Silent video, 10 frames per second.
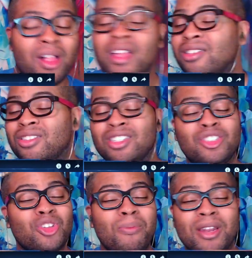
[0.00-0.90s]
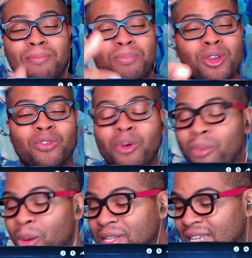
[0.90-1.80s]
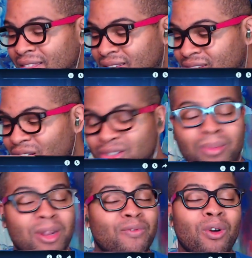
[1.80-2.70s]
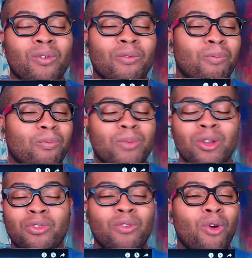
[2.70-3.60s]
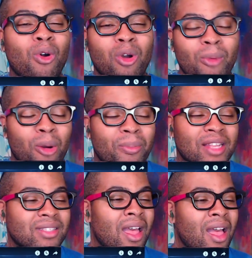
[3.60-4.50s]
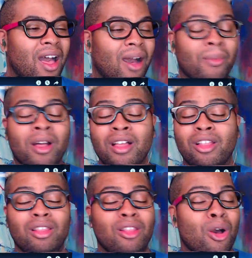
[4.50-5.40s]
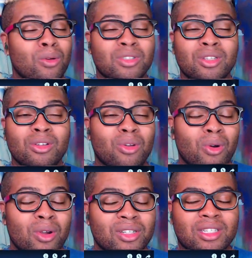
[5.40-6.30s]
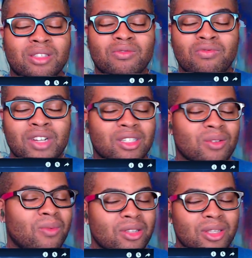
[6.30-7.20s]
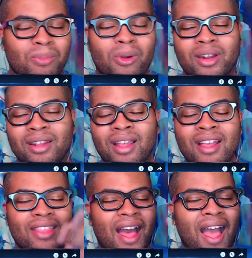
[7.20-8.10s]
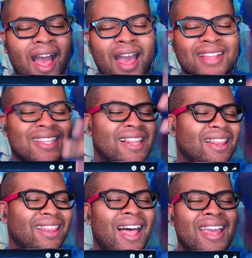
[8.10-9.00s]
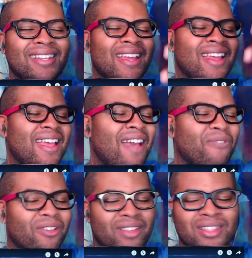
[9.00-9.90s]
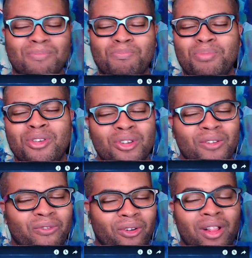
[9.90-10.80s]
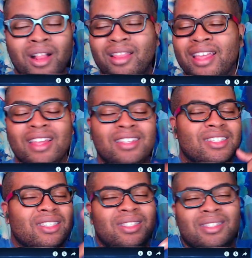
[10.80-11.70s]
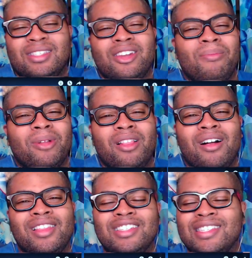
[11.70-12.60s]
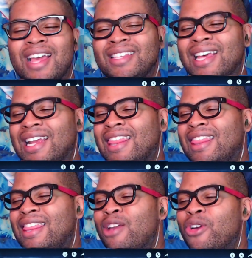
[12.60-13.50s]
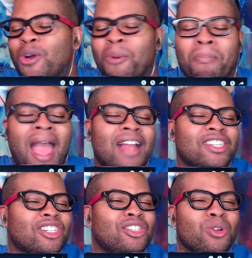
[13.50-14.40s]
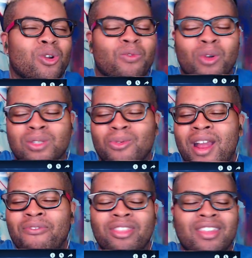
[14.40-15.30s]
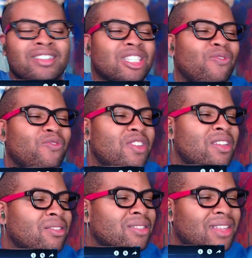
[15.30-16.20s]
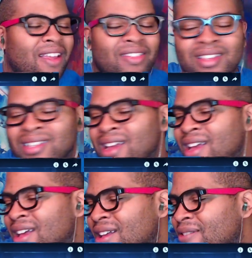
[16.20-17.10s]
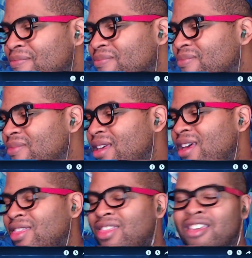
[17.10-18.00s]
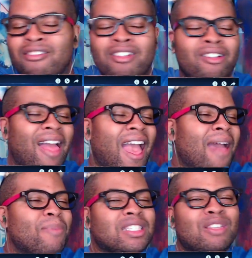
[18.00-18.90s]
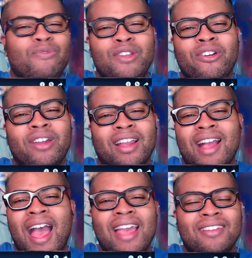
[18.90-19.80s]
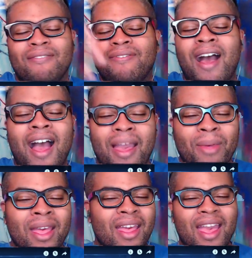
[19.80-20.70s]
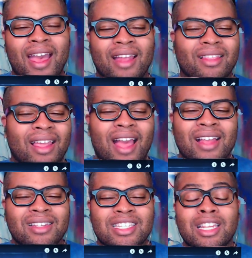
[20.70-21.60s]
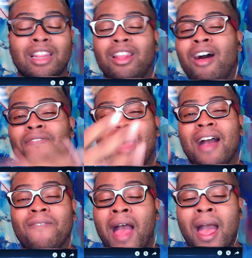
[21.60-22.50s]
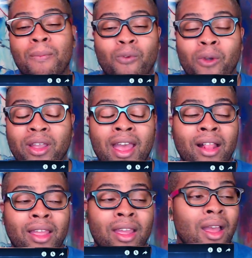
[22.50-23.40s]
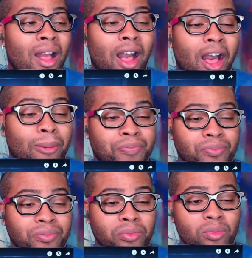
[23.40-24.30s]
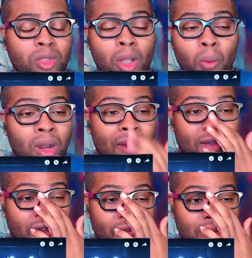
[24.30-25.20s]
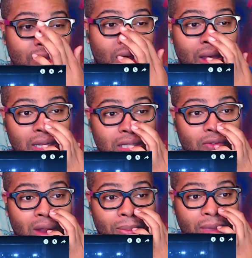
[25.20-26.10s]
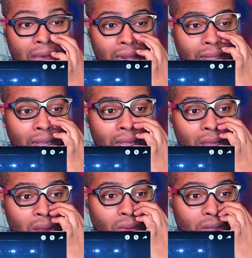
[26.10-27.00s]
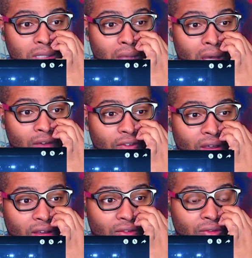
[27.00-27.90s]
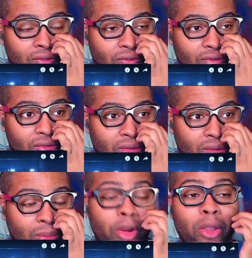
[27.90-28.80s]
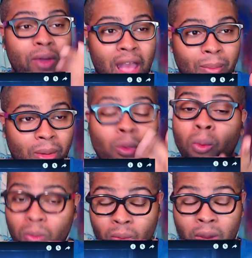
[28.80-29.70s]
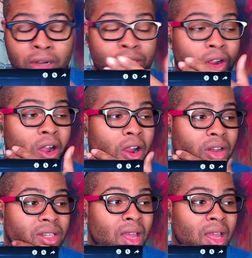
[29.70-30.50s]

There's just so many beautiful moments in the song, so many beautiful vocal moments. The lows, gorgeous, rich, well supported. The highs, light, effortless, beautiful. Like it's just, Sarah McLachlan just has that ethereal magic to her voice where everything just feels like this ethereal, atmospheric kind of vibe. And like, I just love that vibe for Kelly. One of my favorite songs from Kelly was off of Breakaway album, Where Is Your Heart?